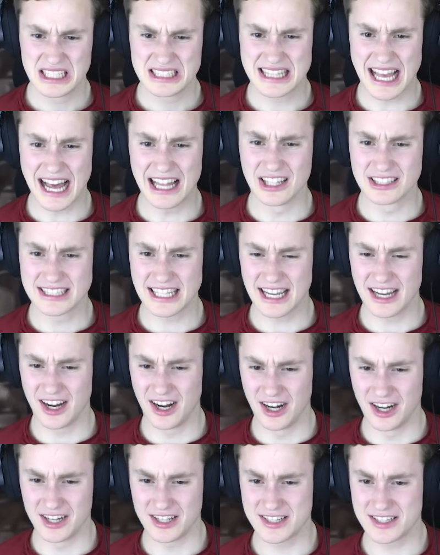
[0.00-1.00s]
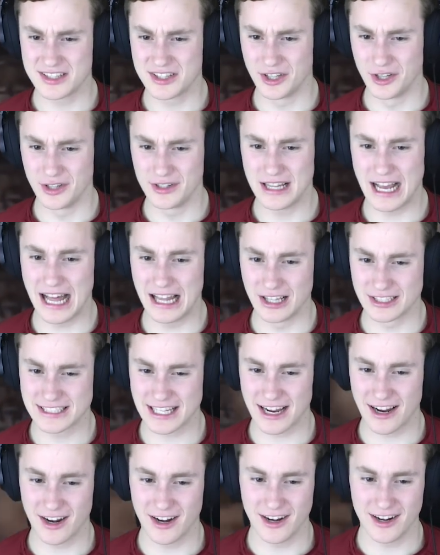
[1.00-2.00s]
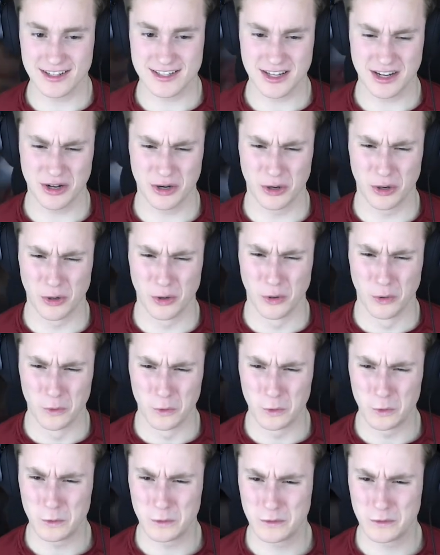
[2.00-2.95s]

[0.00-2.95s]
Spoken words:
That looks like it hurts, dude. That looks like it hurts. Oh,